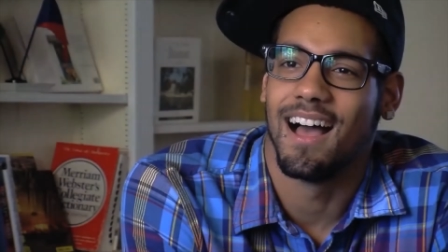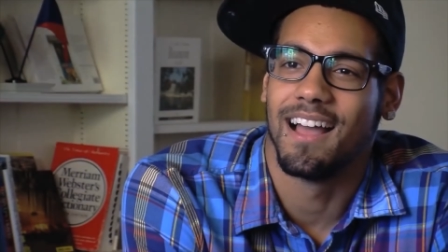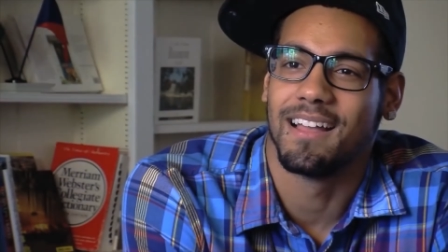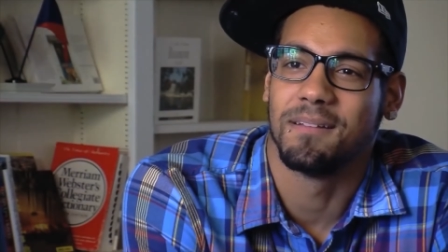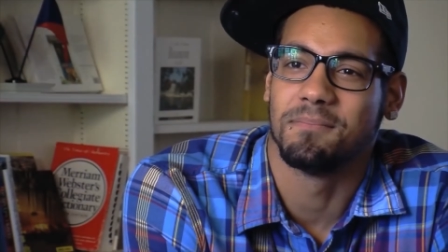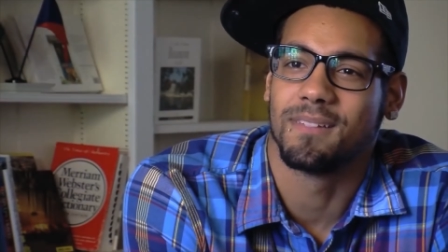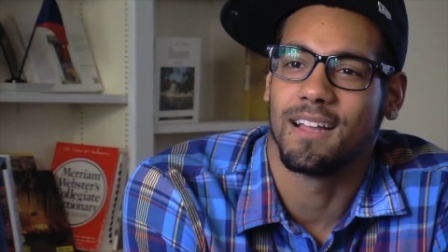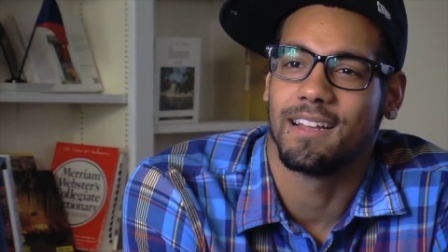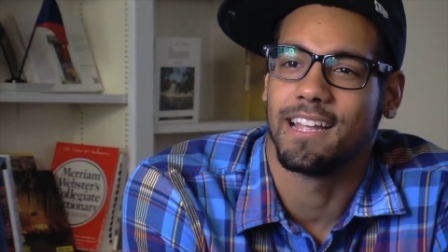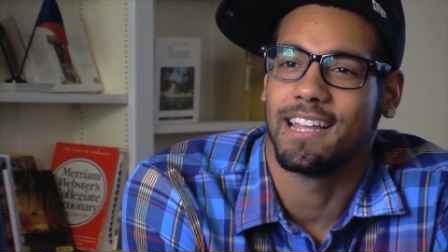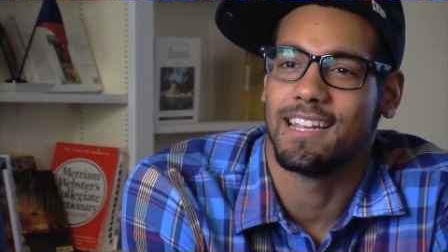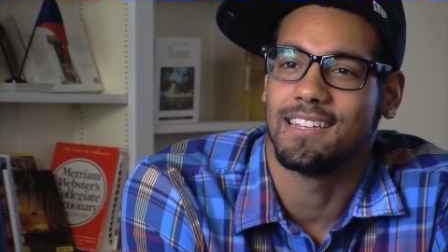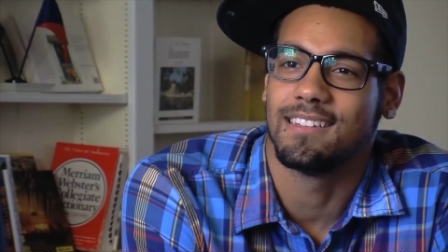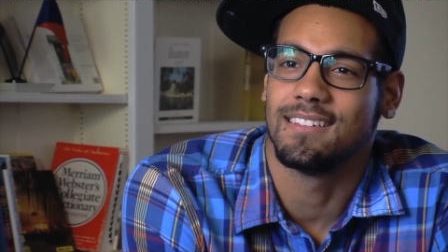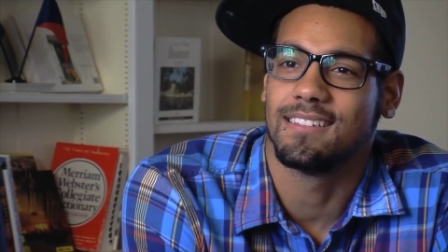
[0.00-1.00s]
Hi, I'm Ty
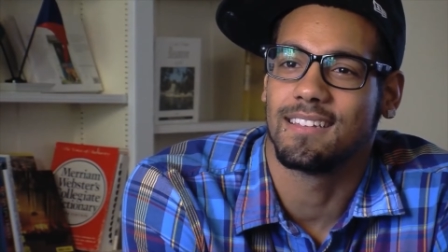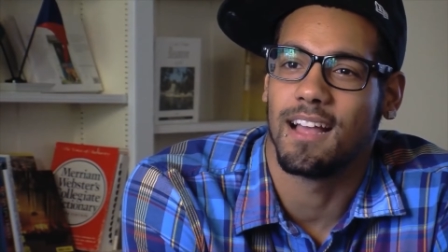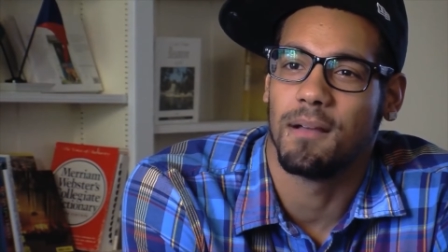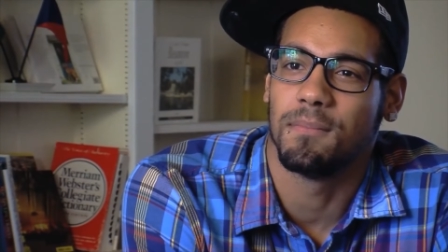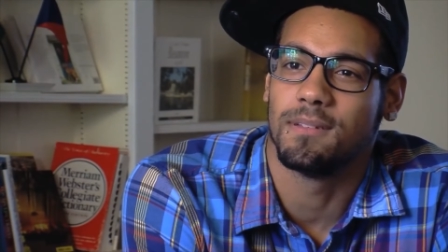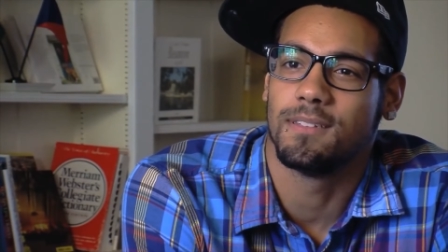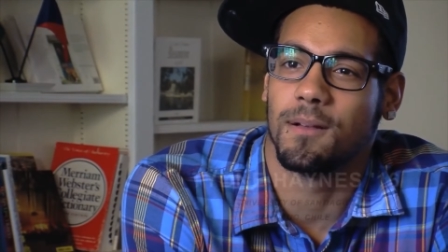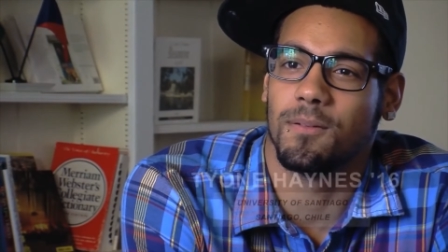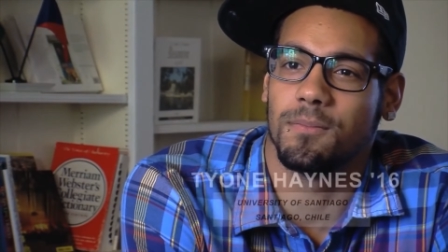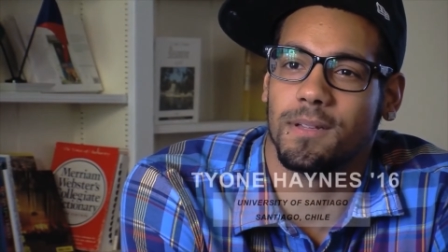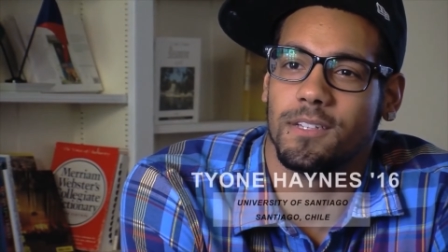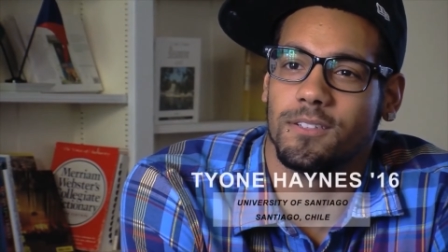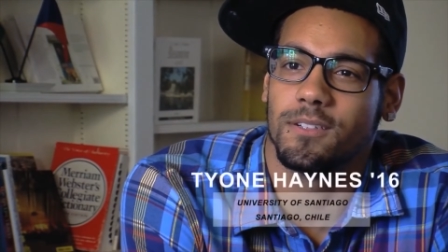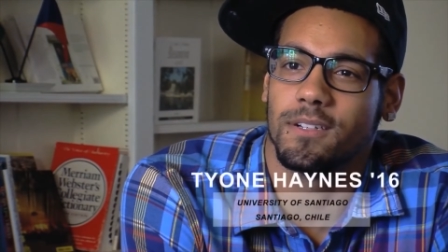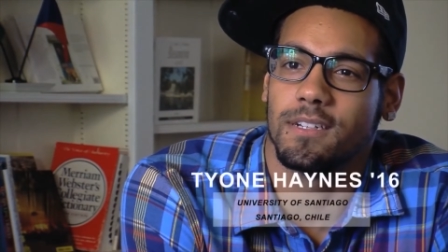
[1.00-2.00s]
Haynes. I'm a double
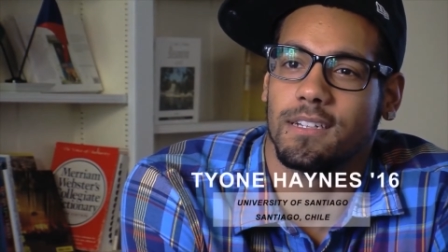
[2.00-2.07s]
major